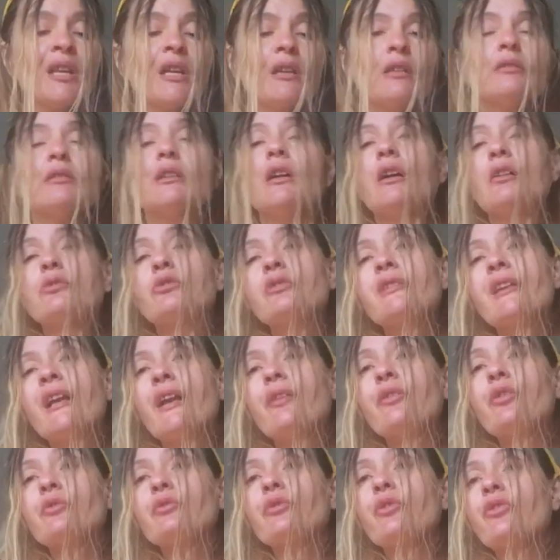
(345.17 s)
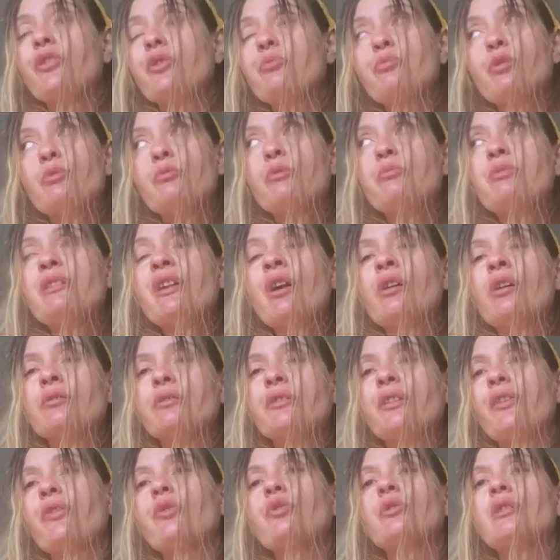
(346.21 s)
Now the cats obviously probably
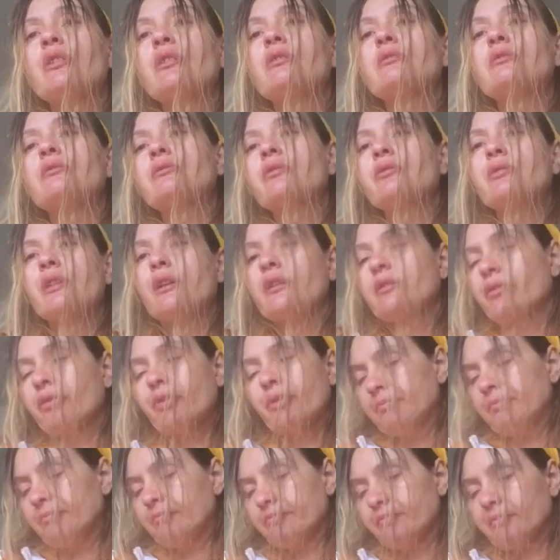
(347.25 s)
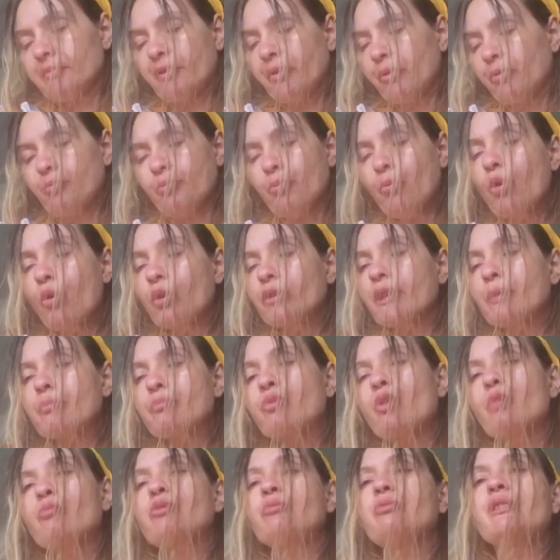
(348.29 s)
hunt as well. That's more than
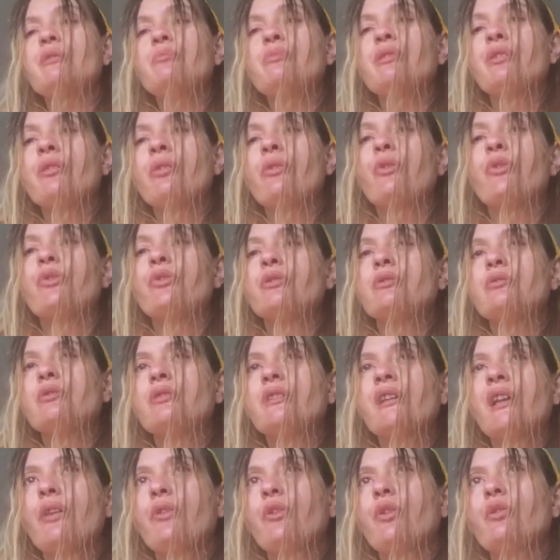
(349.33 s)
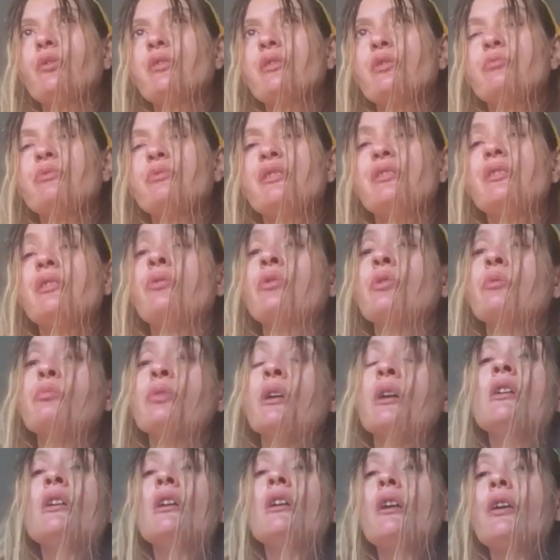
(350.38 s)
probably, because the cats are a little bit different.
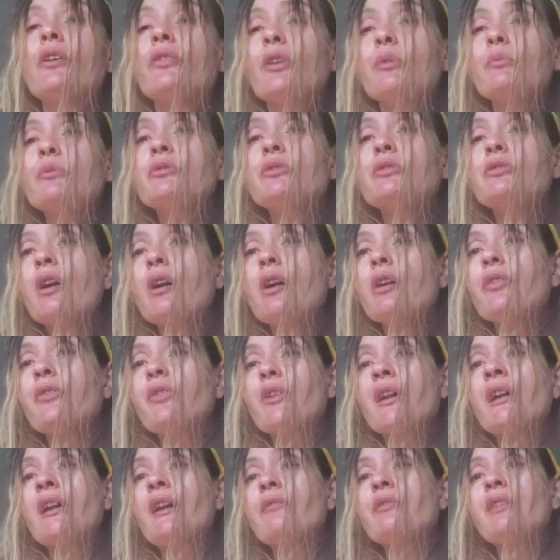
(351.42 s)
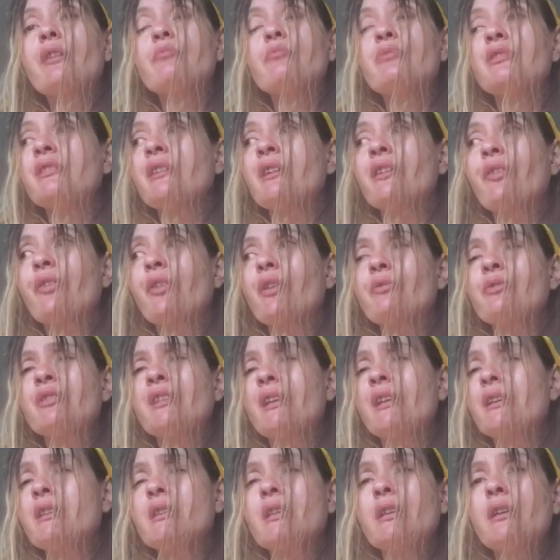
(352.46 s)
But some of the dogs they have been there
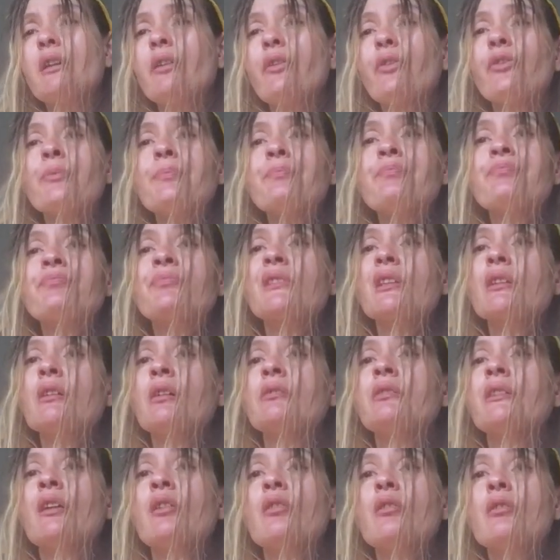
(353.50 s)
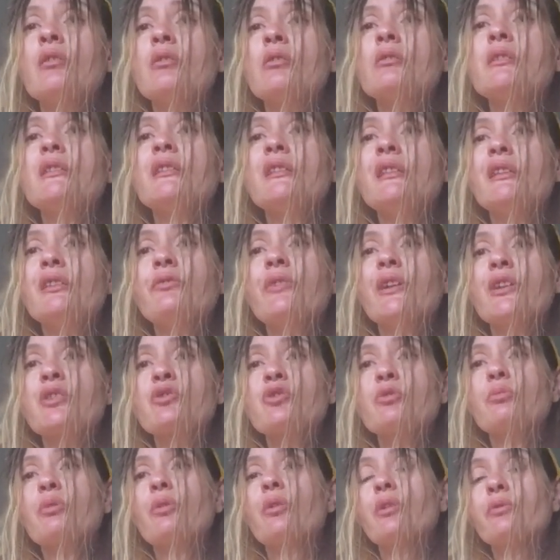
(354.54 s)
7-8 years, and they only eat
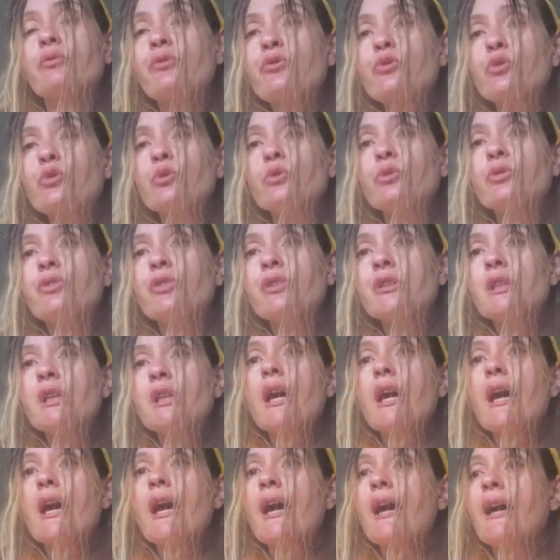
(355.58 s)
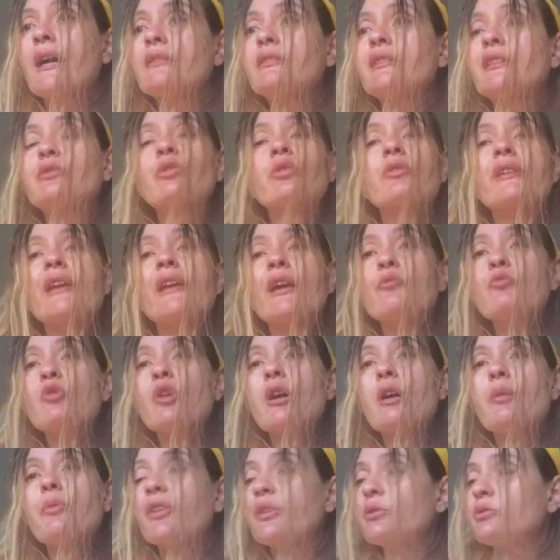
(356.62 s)
vegetable and fruit. And they don't get
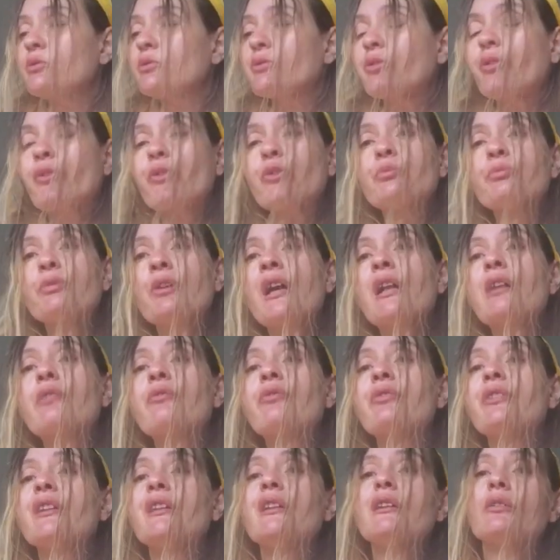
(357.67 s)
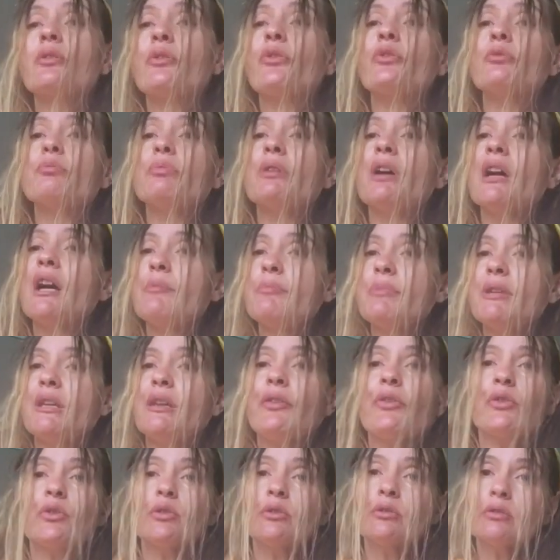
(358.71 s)
worms. They look super healthy and super happy.
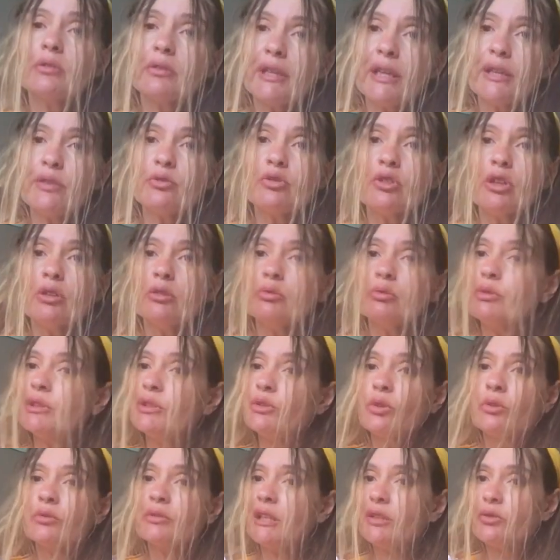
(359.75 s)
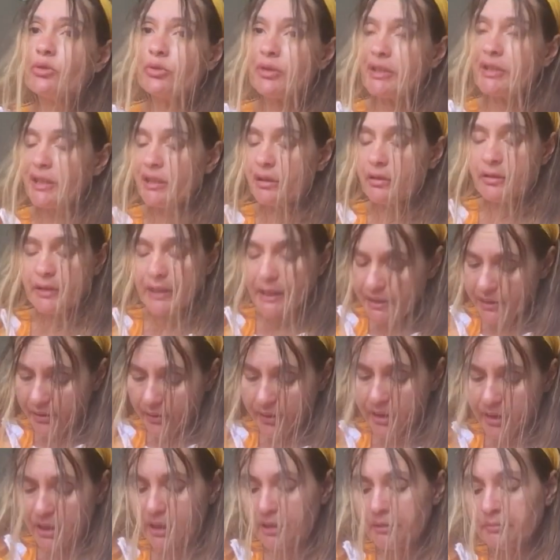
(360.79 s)
So there you go. We don't need to kill
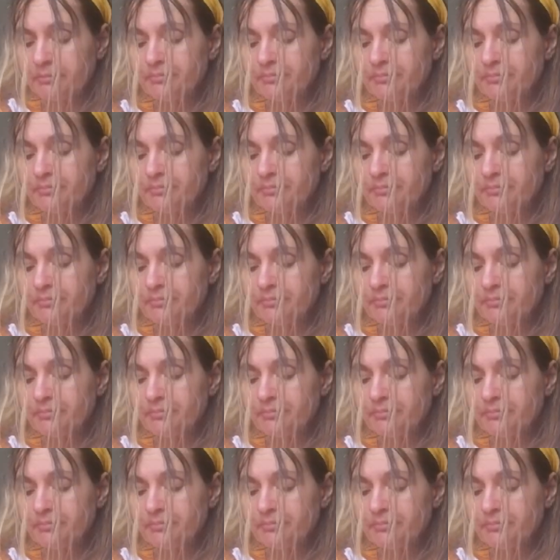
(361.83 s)
anything.